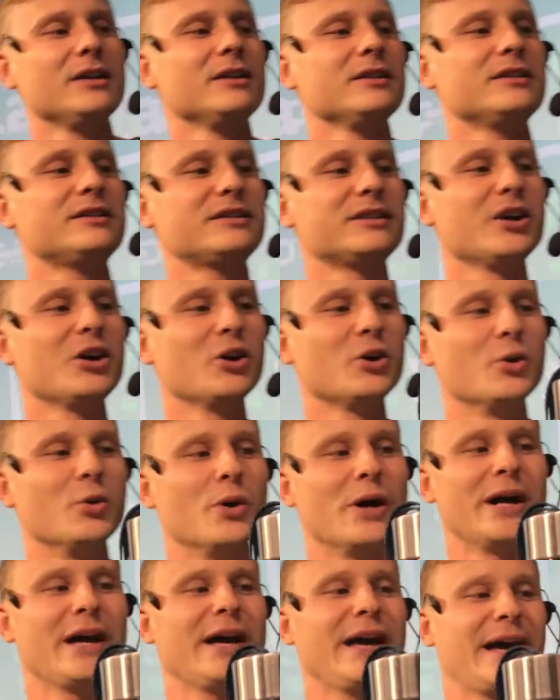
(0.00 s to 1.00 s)

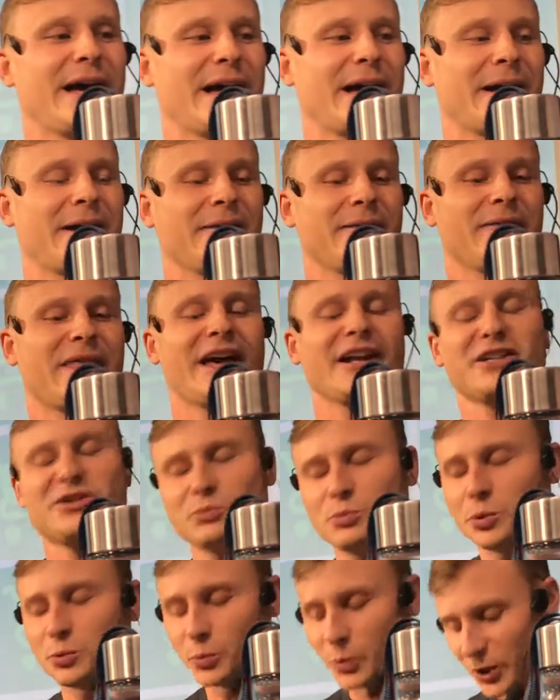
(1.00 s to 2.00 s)
So that is
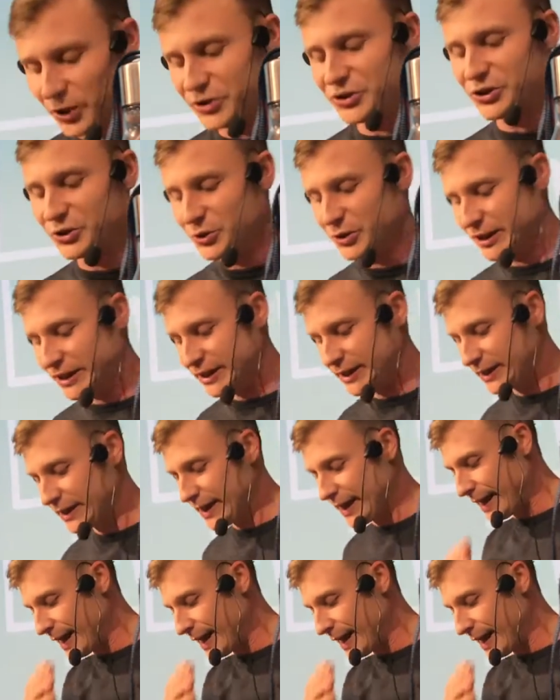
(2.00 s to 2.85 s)
what we're doing,